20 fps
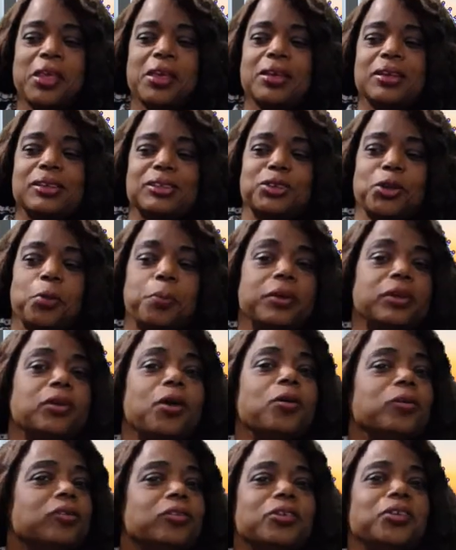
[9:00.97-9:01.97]
so but
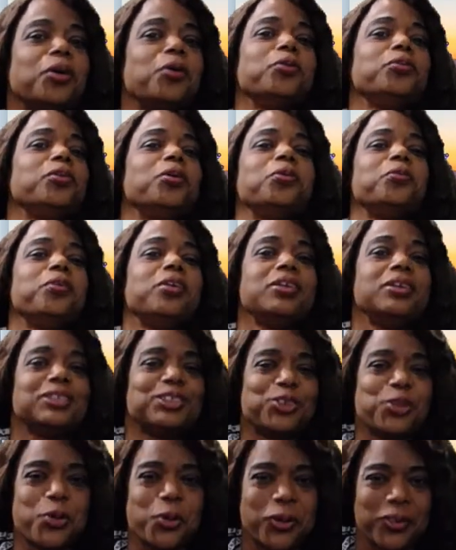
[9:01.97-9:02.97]
don't run his
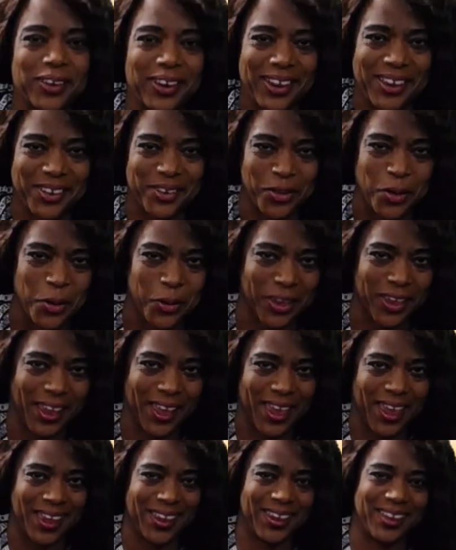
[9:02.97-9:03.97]
door down,
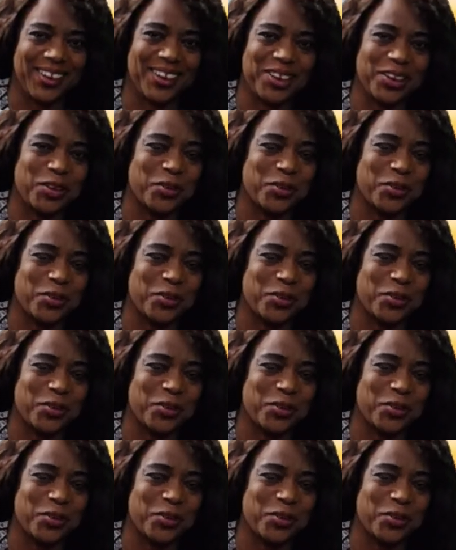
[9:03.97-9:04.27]
okay?